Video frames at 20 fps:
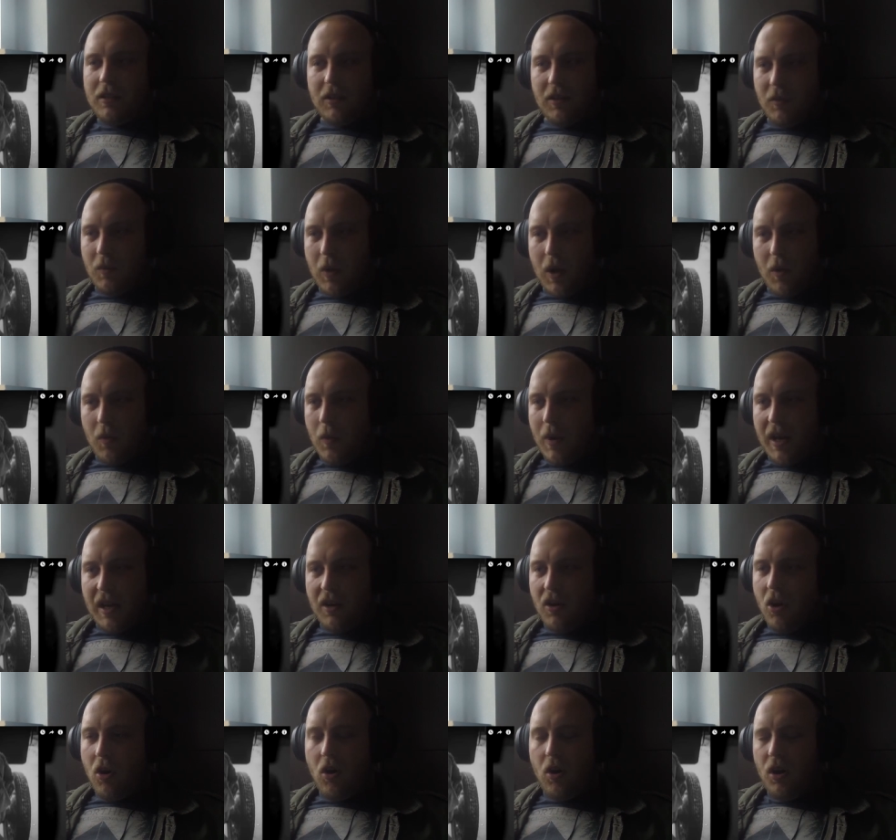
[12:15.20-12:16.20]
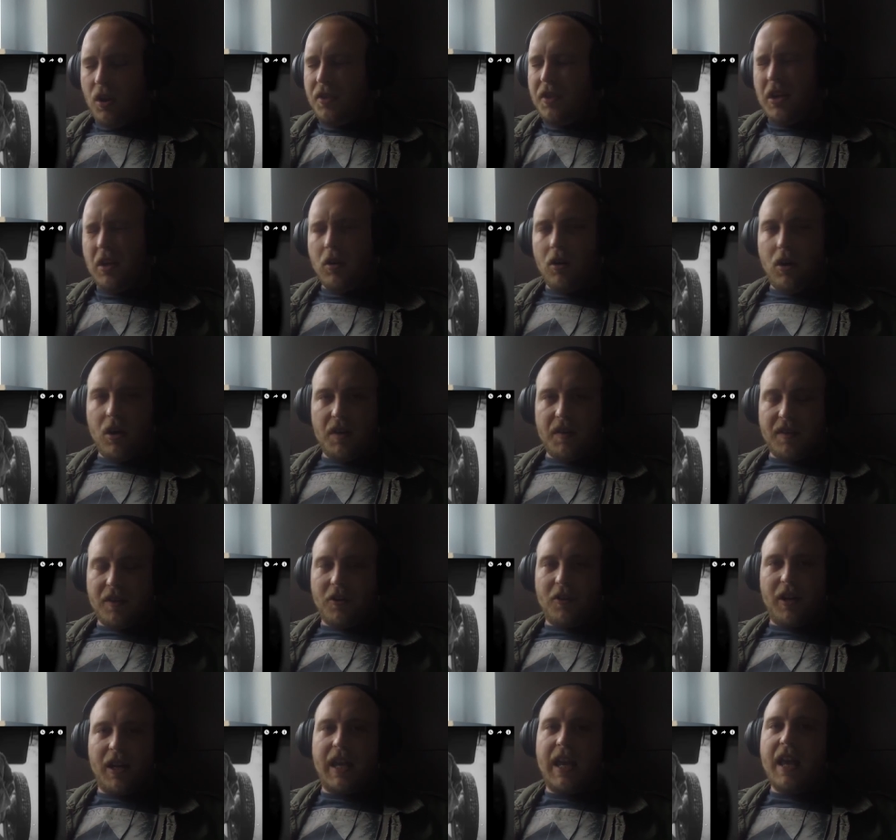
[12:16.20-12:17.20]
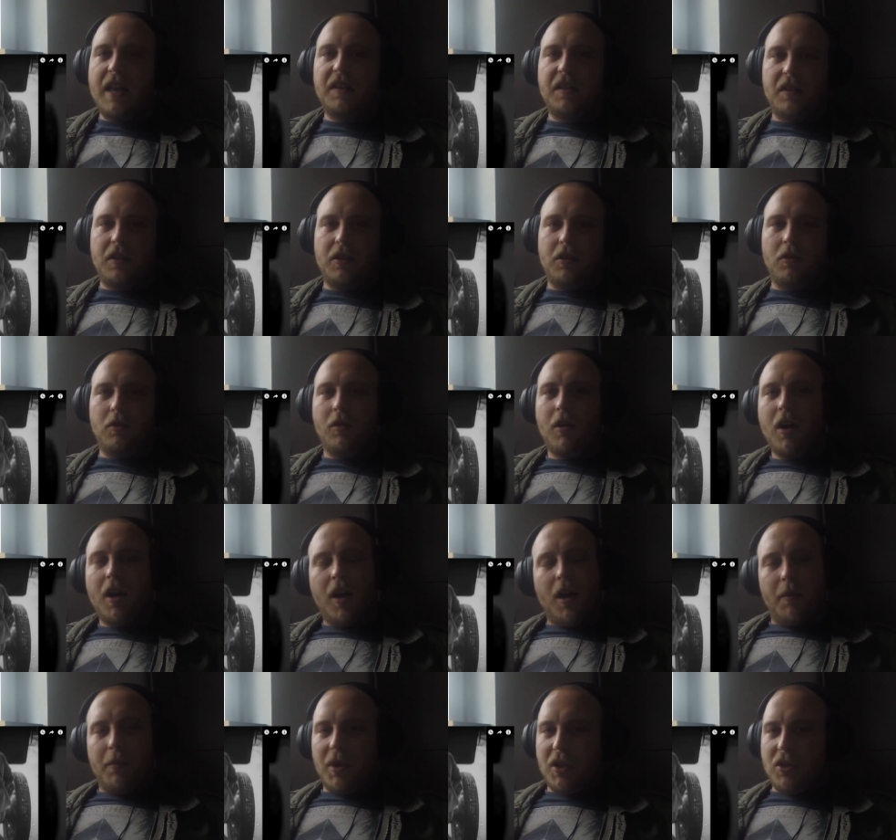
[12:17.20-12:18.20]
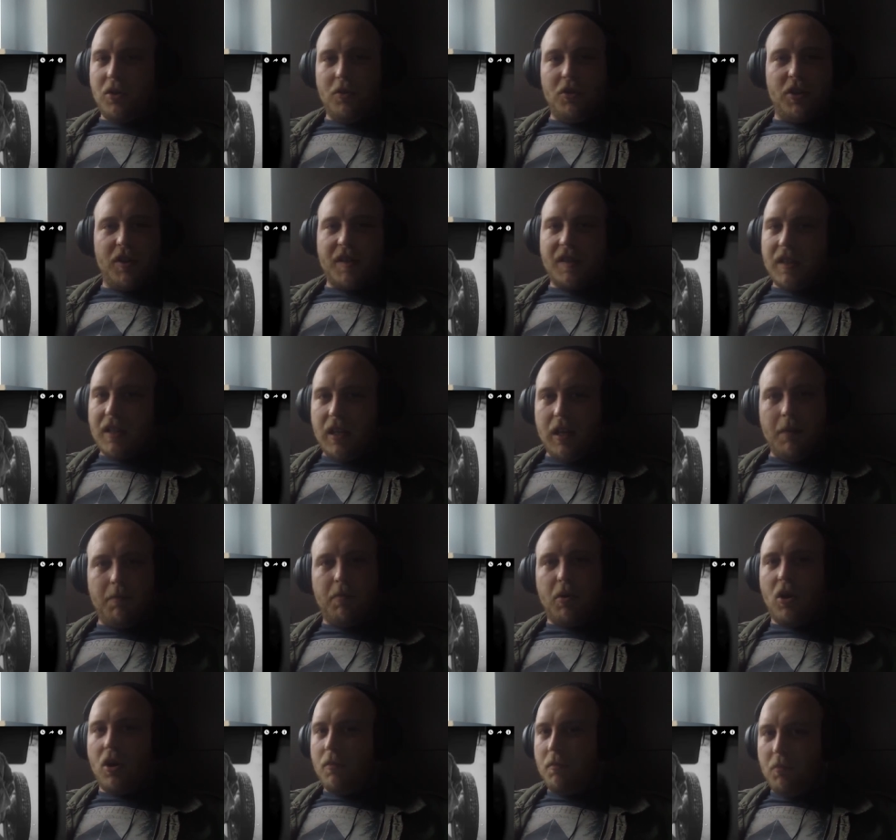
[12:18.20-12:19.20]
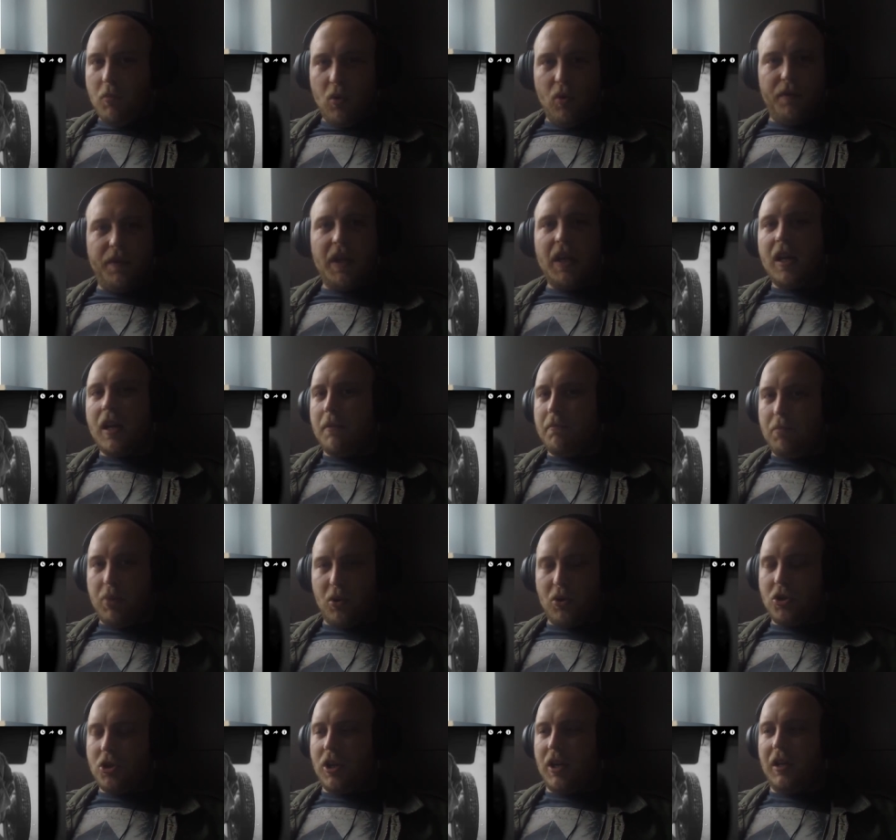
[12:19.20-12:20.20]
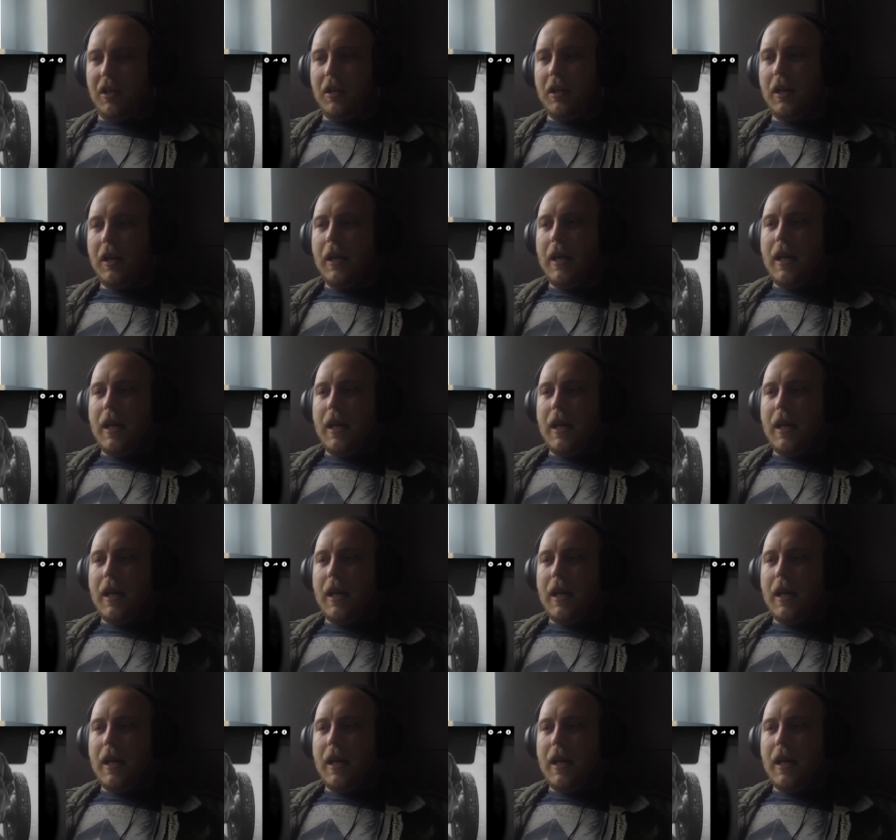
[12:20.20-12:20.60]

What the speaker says: when all the odds are against you, but you just keep on moving and pushing.